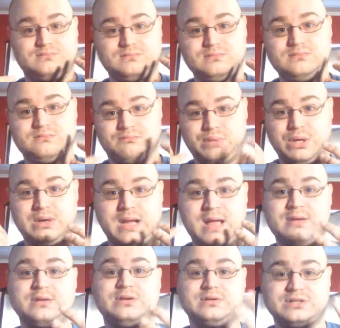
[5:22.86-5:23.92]
burn
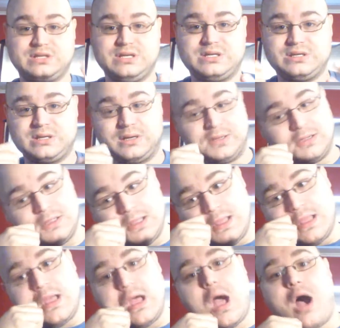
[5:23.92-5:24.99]
out your shisha.
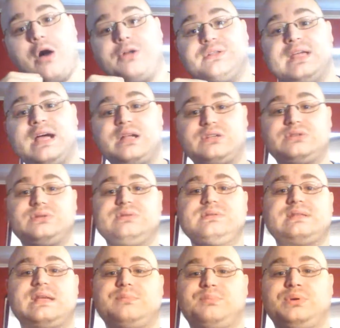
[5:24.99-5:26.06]
All naturals,
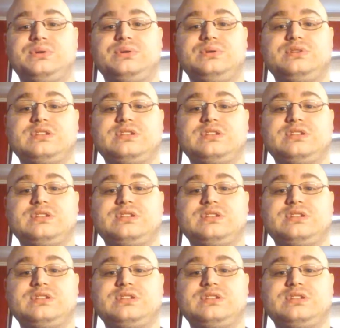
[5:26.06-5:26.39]
they produce a